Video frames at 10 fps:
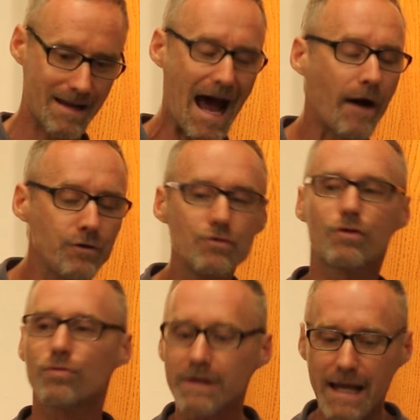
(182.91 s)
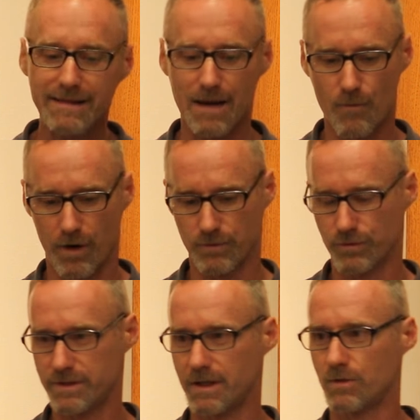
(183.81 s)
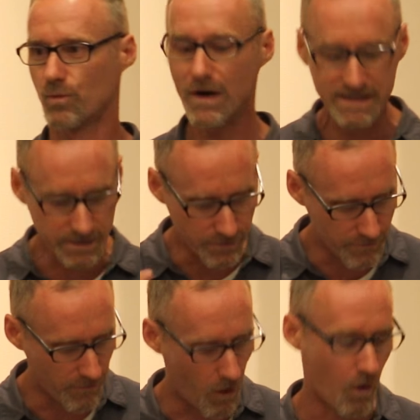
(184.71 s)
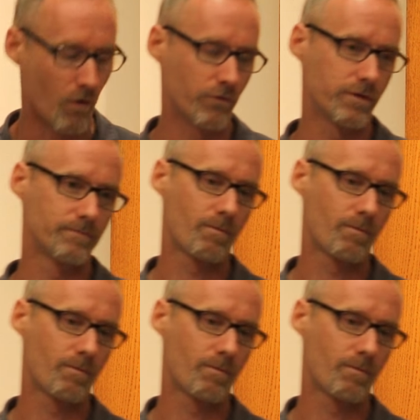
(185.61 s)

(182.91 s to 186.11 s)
Now, how do you create that morning routine? What does it involve?